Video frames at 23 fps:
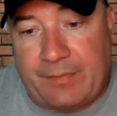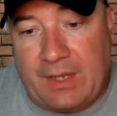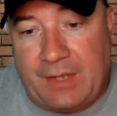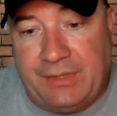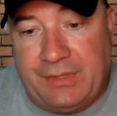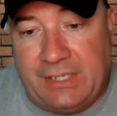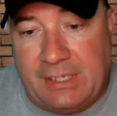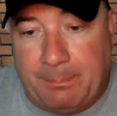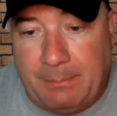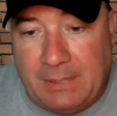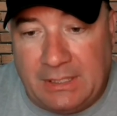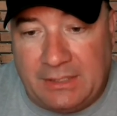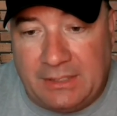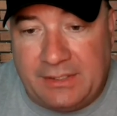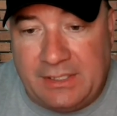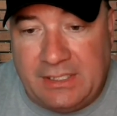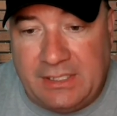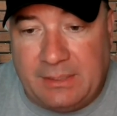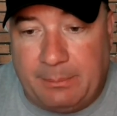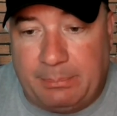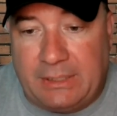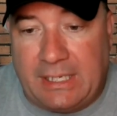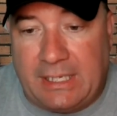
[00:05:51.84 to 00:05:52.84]
The
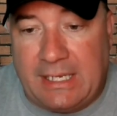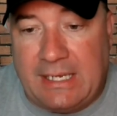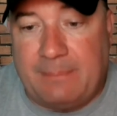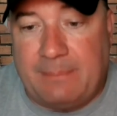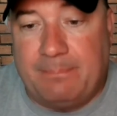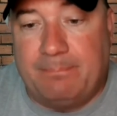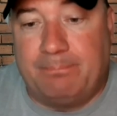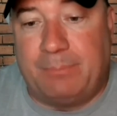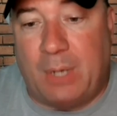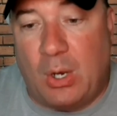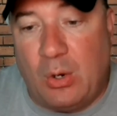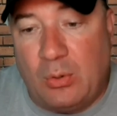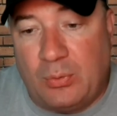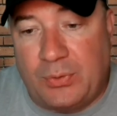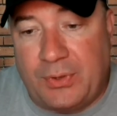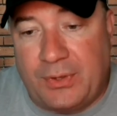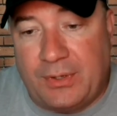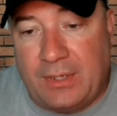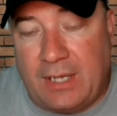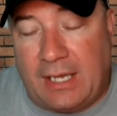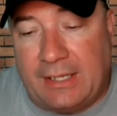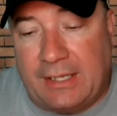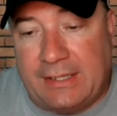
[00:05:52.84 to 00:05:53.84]
ability to play both
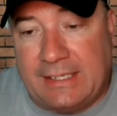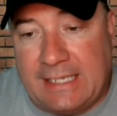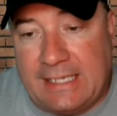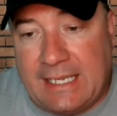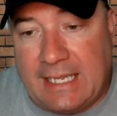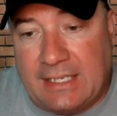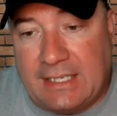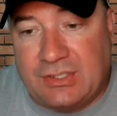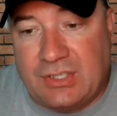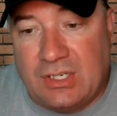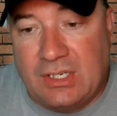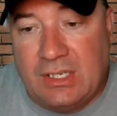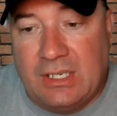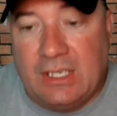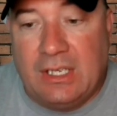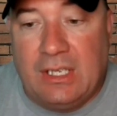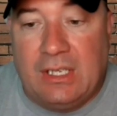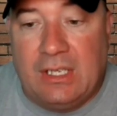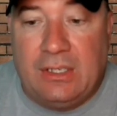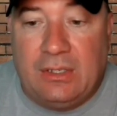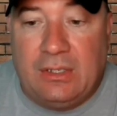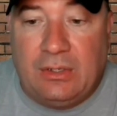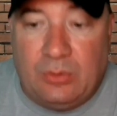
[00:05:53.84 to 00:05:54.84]
on the edge
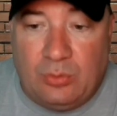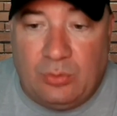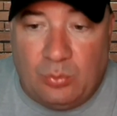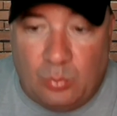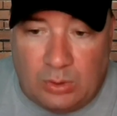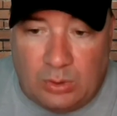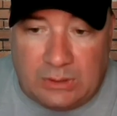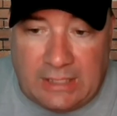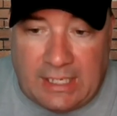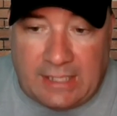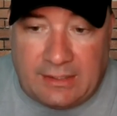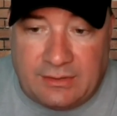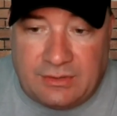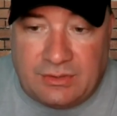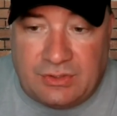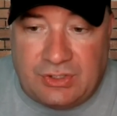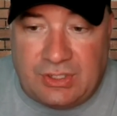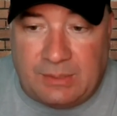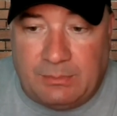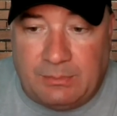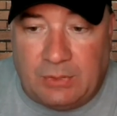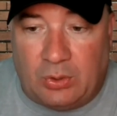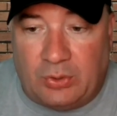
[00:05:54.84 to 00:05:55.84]
will let
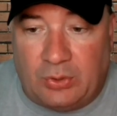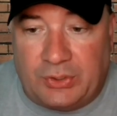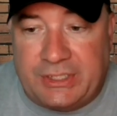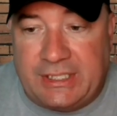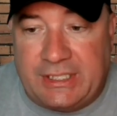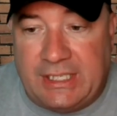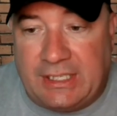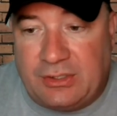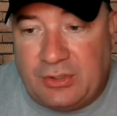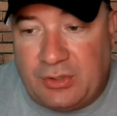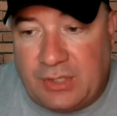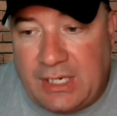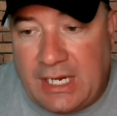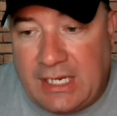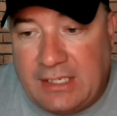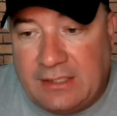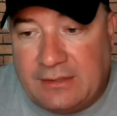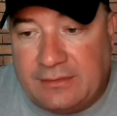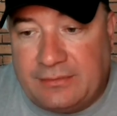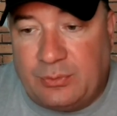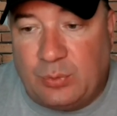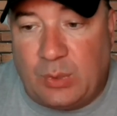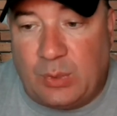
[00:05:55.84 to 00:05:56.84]
Jim Knowles get
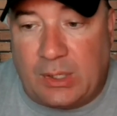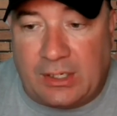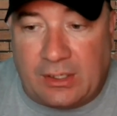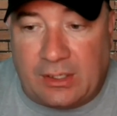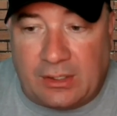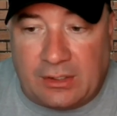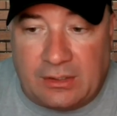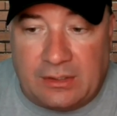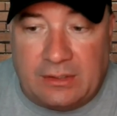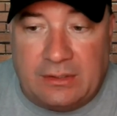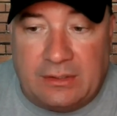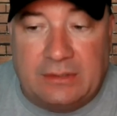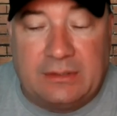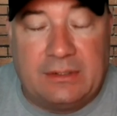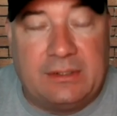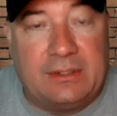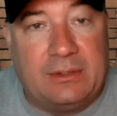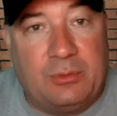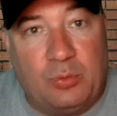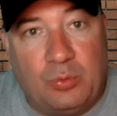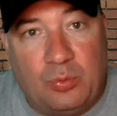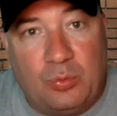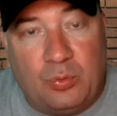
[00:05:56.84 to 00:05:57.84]
creative where
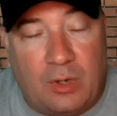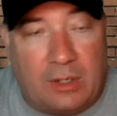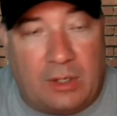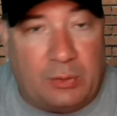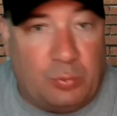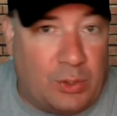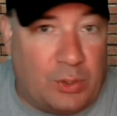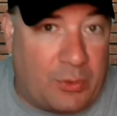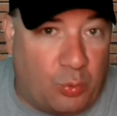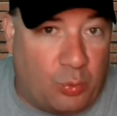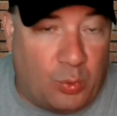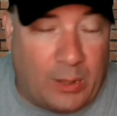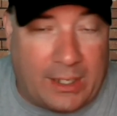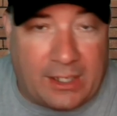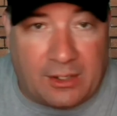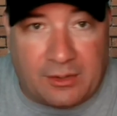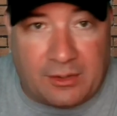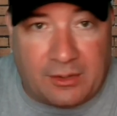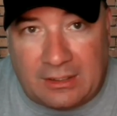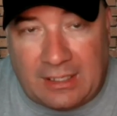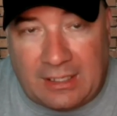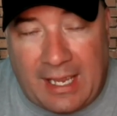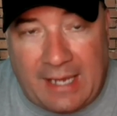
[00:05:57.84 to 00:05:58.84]
the
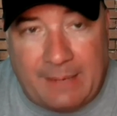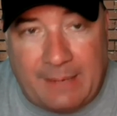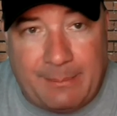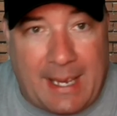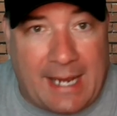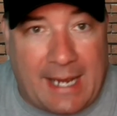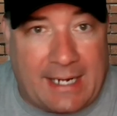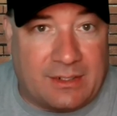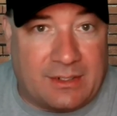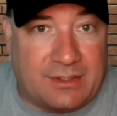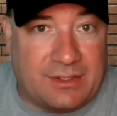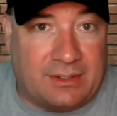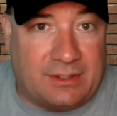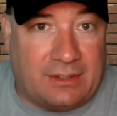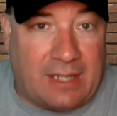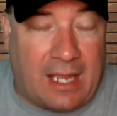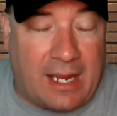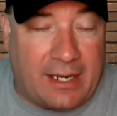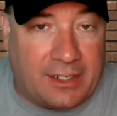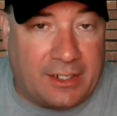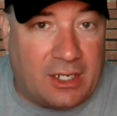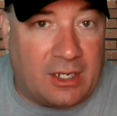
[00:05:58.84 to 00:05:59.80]
linebackers line